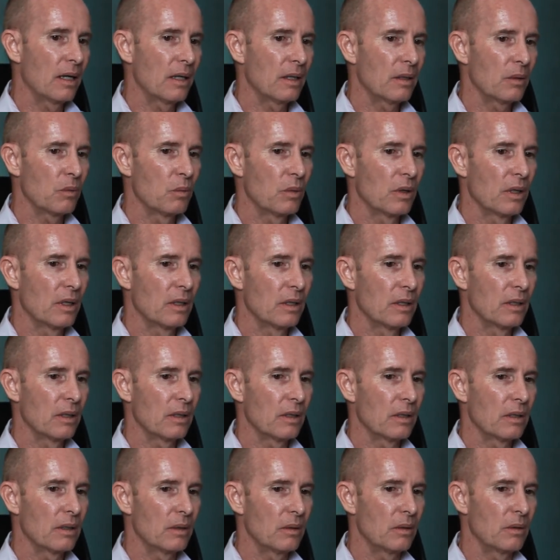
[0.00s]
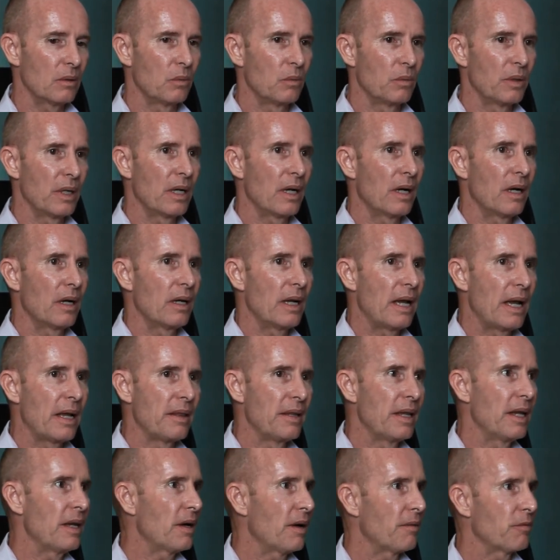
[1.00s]
Well, and
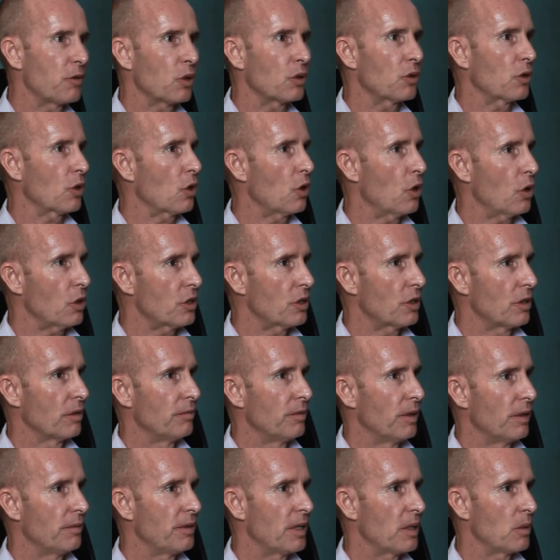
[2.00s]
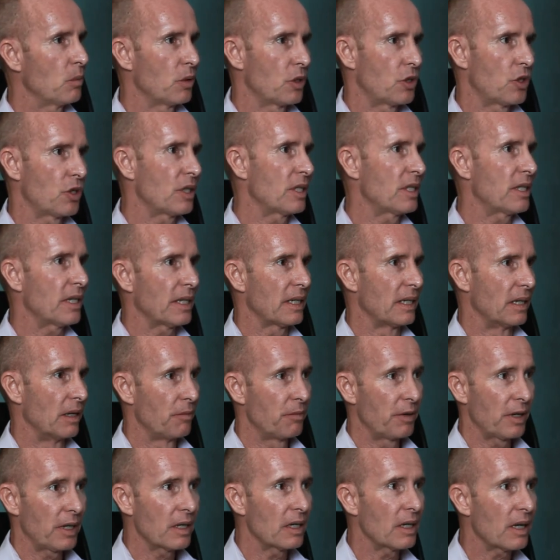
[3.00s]
then I've got the cost of living, which is
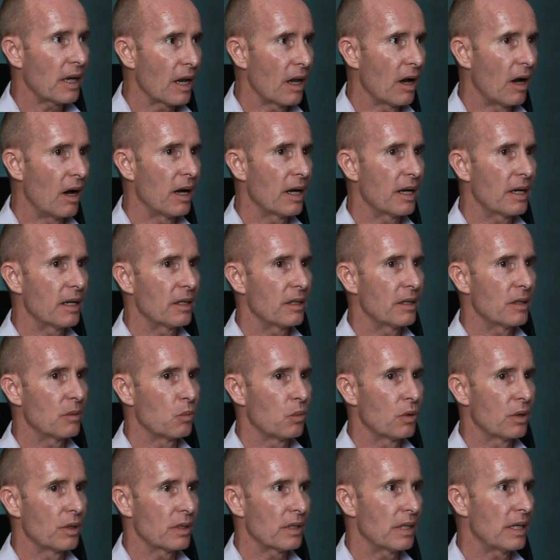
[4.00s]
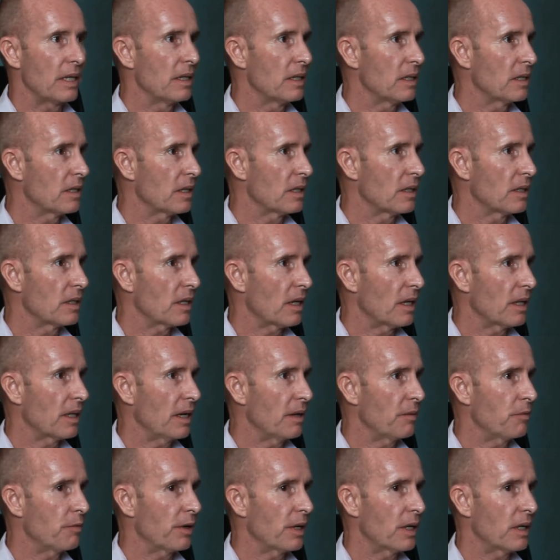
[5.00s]
significantly higher than what it is in South
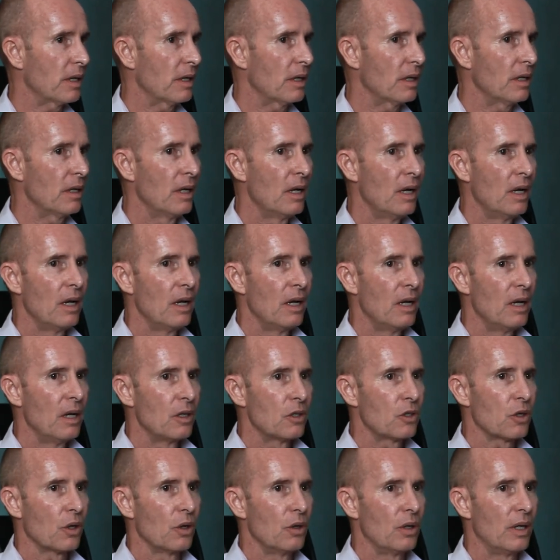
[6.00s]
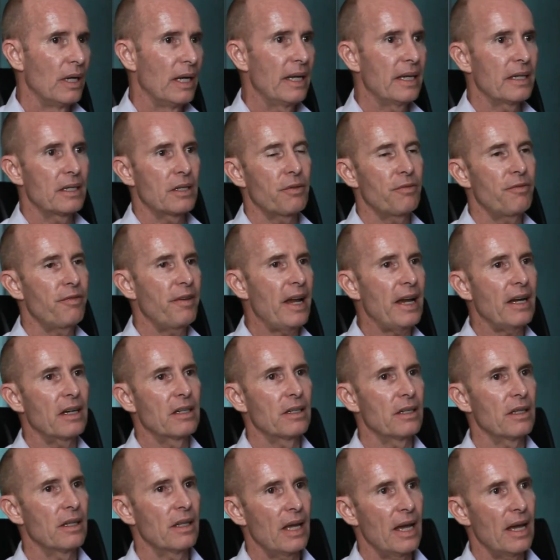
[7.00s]
Africa. So let's
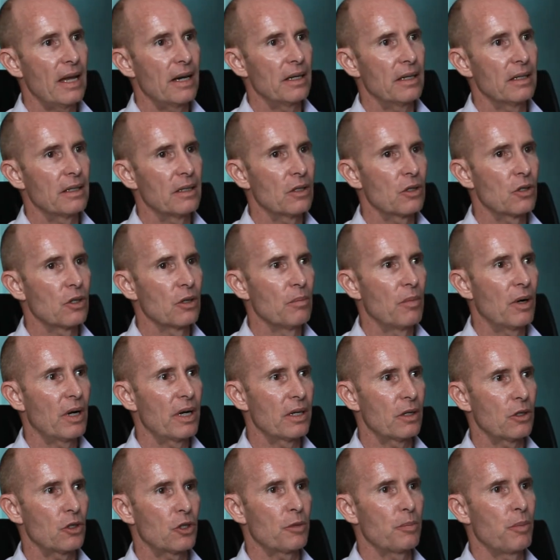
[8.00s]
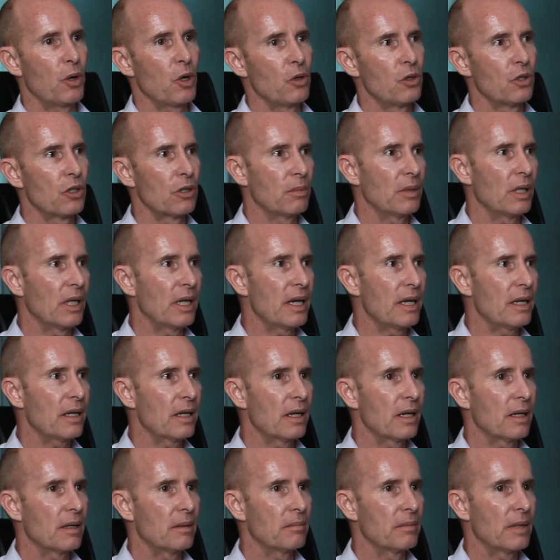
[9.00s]
factor that in. So my disposable
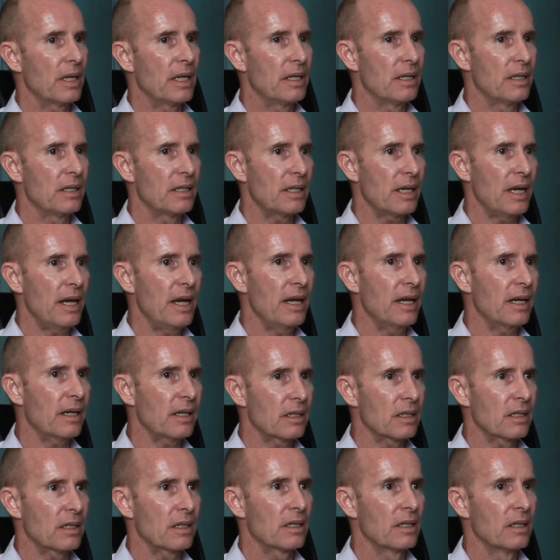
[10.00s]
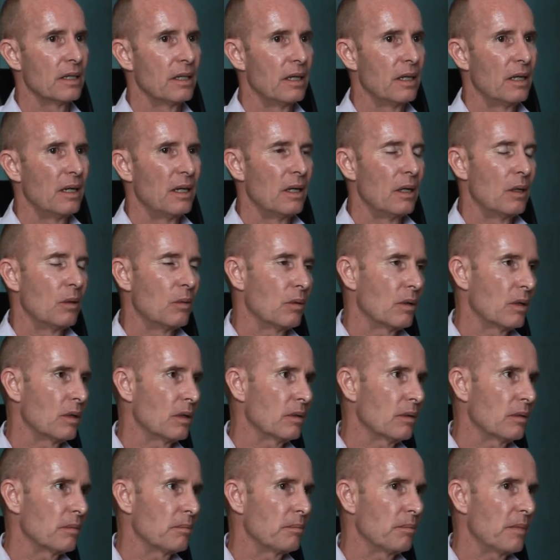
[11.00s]
income is X.
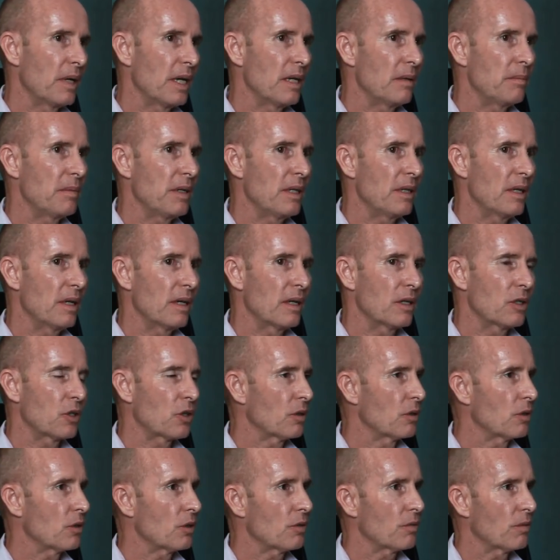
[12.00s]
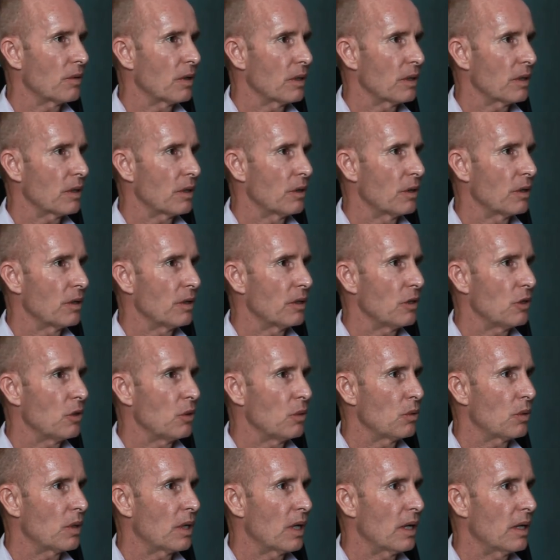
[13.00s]
Well, maybe then I should just rather go to the
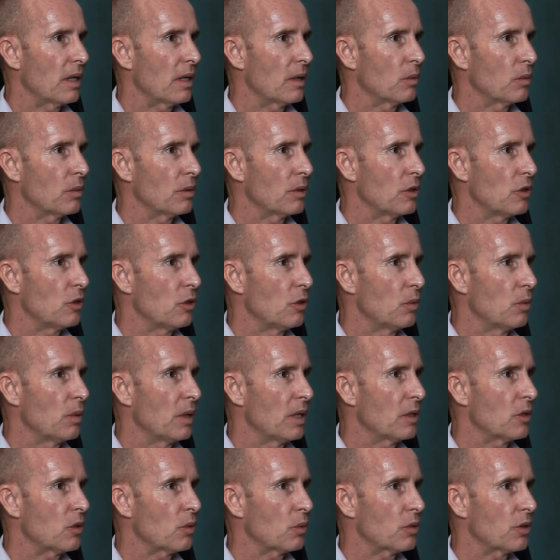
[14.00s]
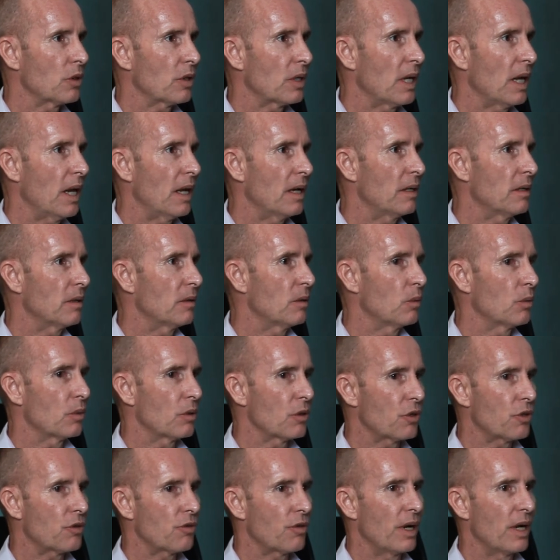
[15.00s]
UK or the US or to Canada or to
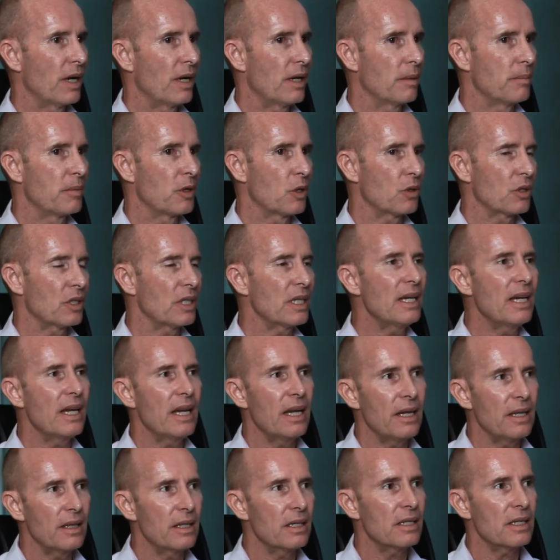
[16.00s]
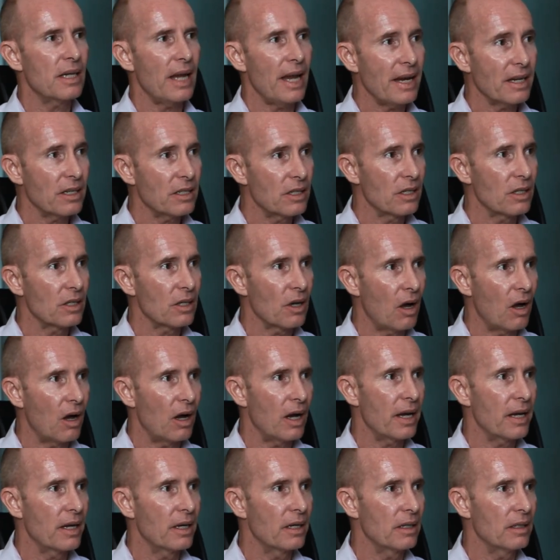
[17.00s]
Australia, because yeah, the tax is
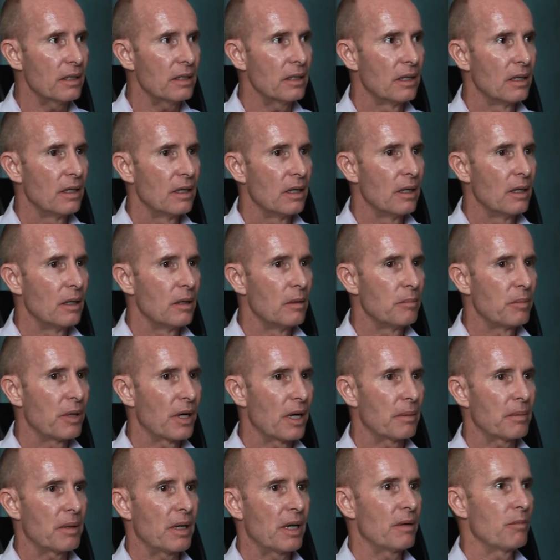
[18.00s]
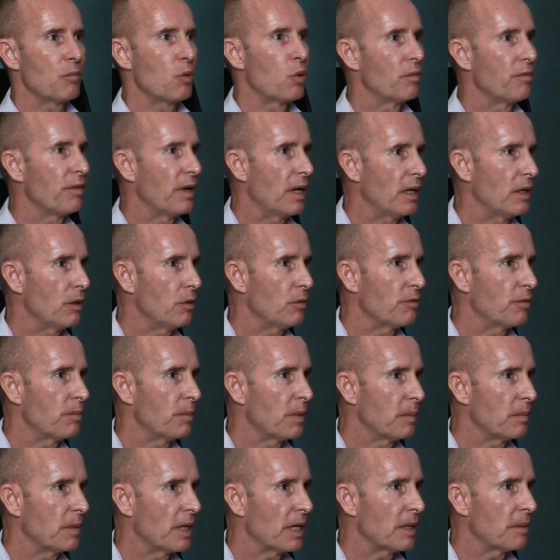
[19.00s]
higher, but I'm getting more value for my
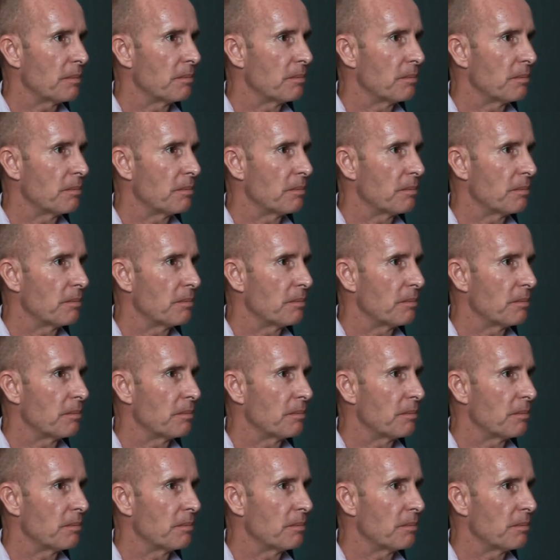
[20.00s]
money.